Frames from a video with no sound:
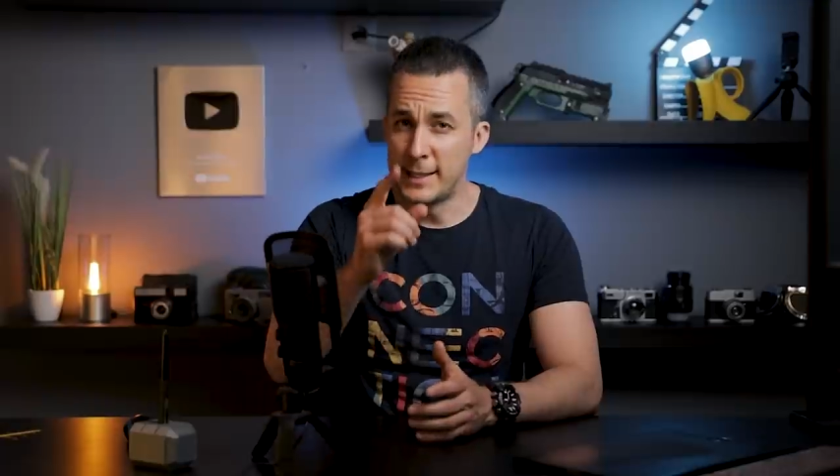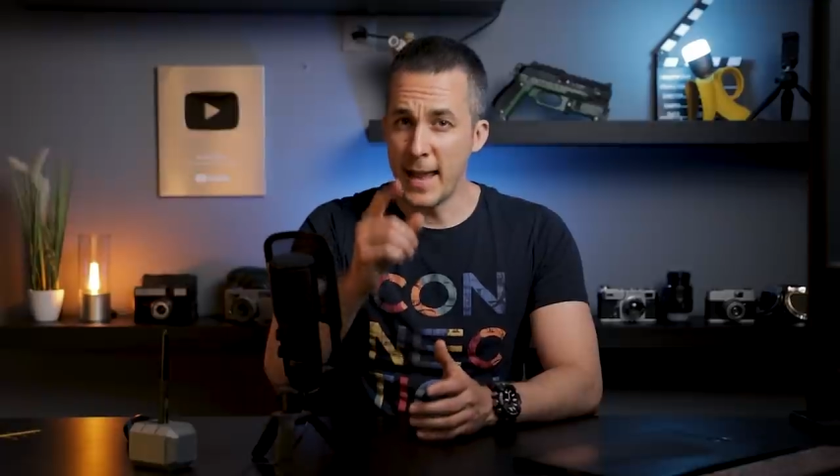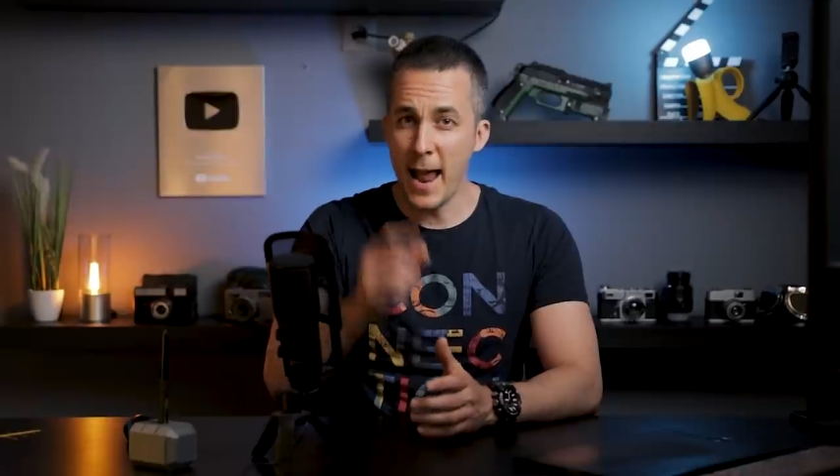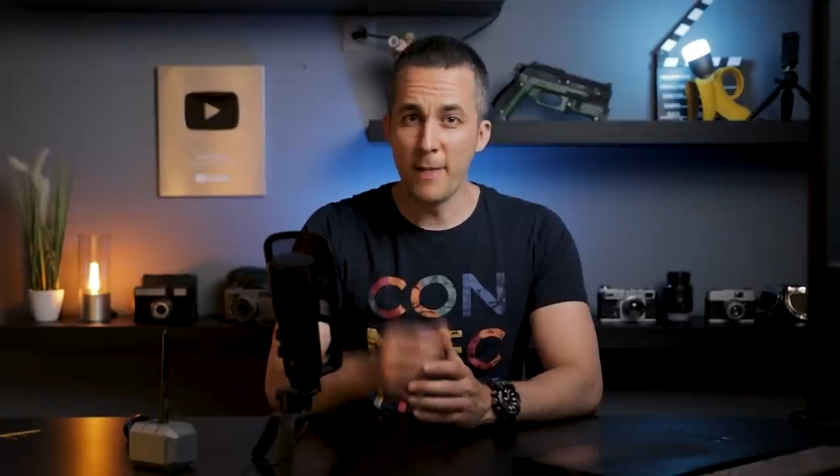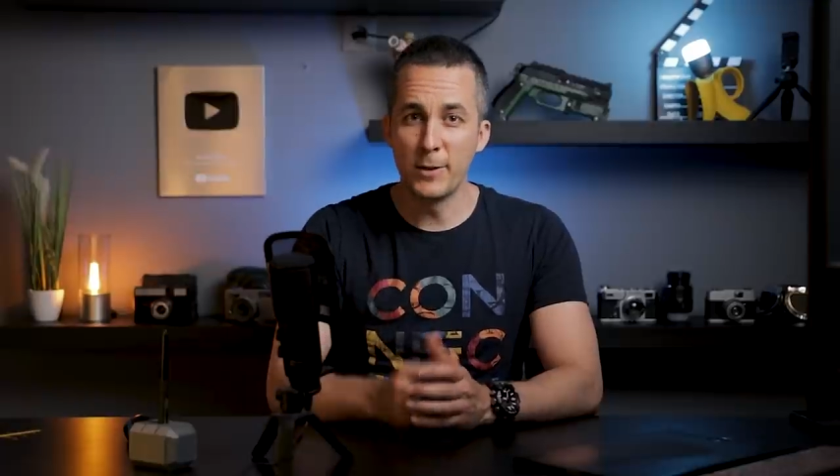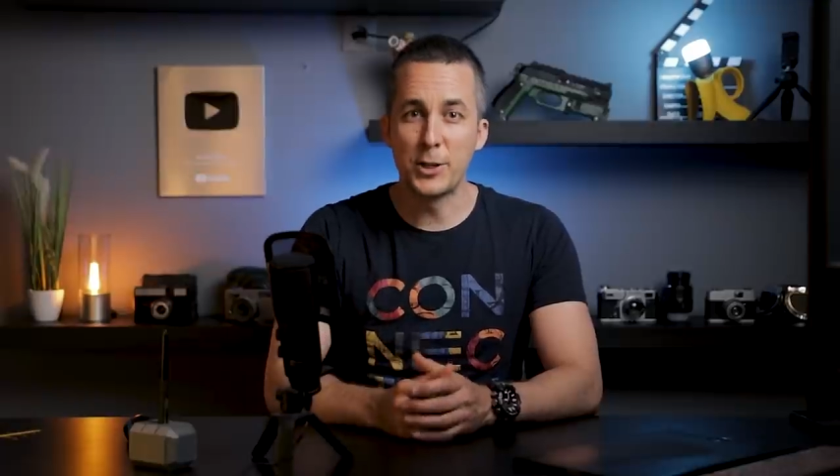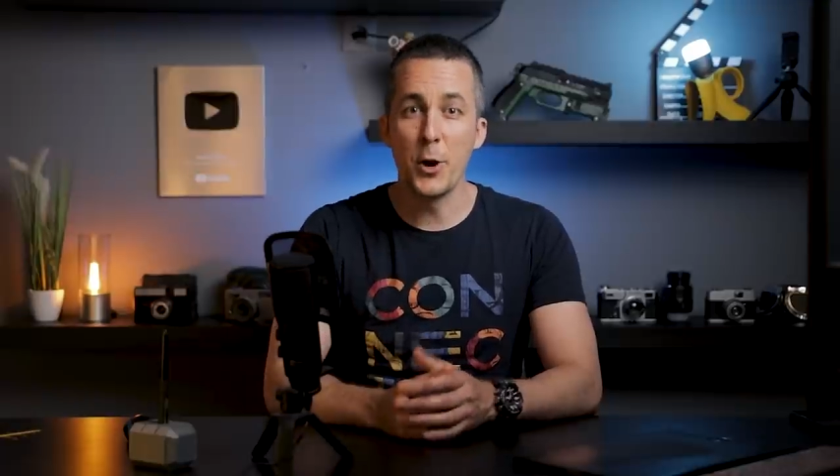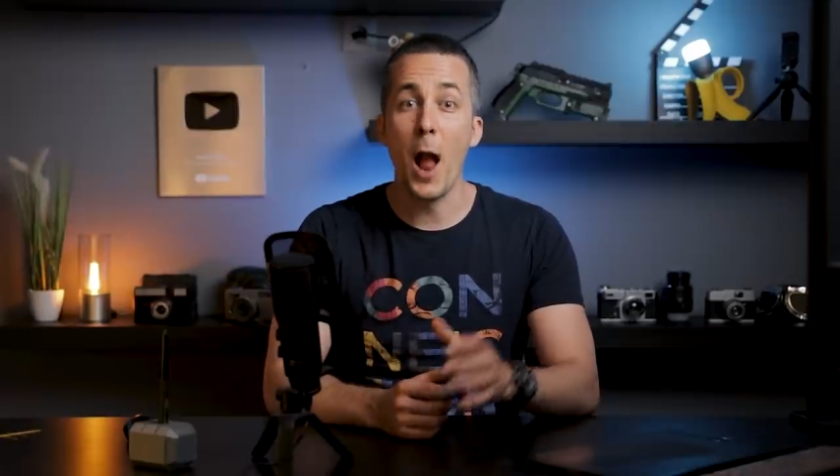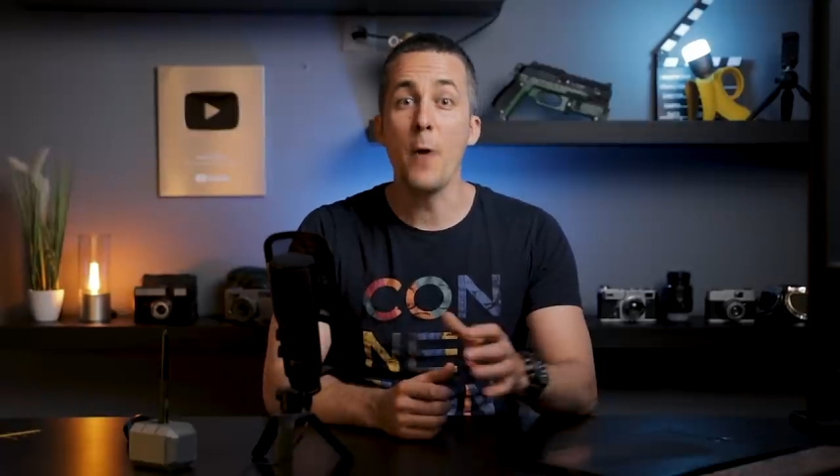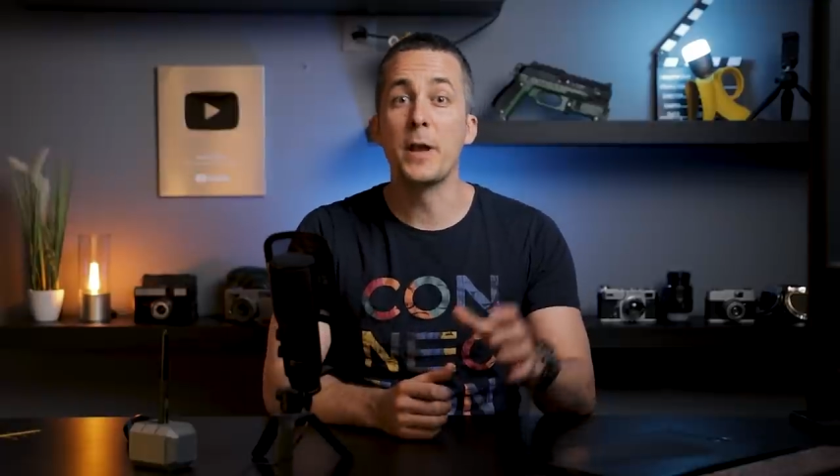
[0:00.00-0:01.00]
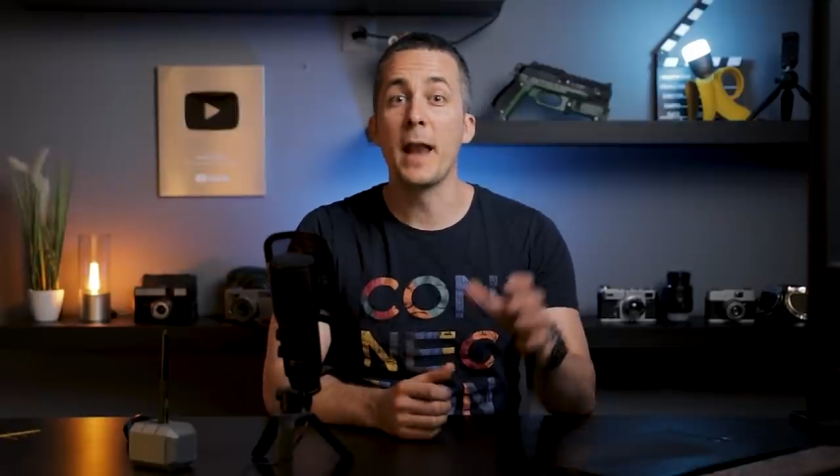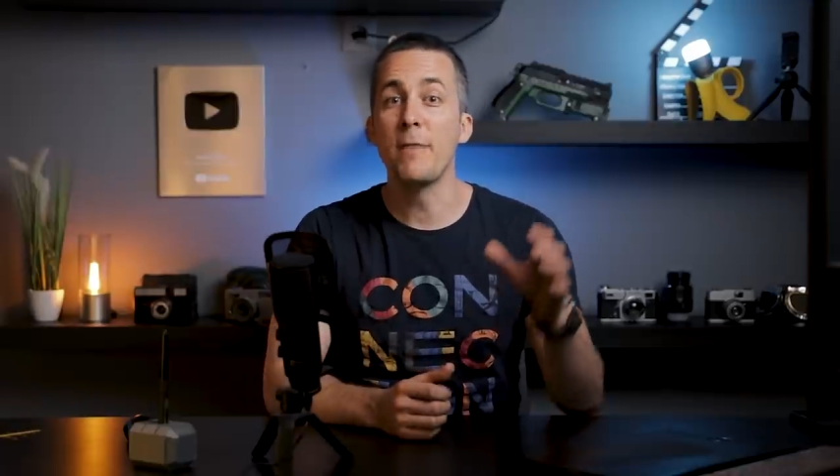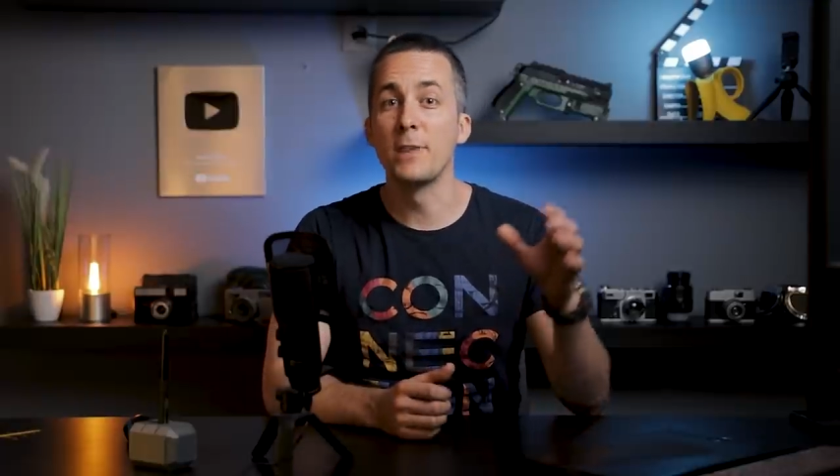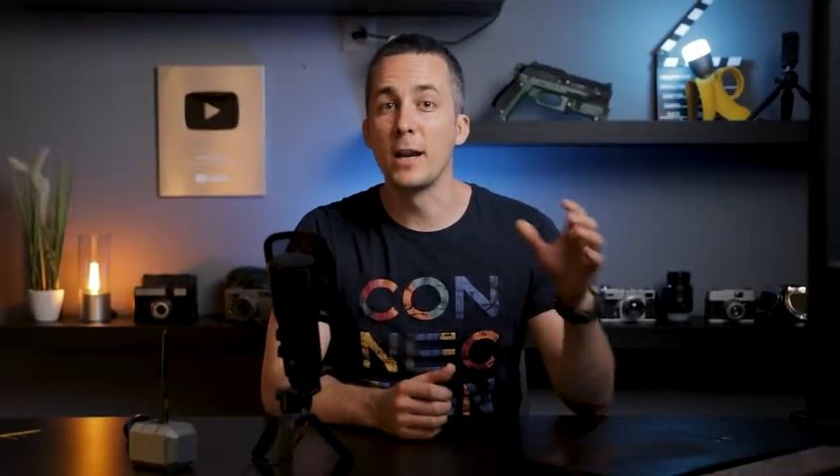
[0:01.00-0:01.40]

Today I will show you how you can have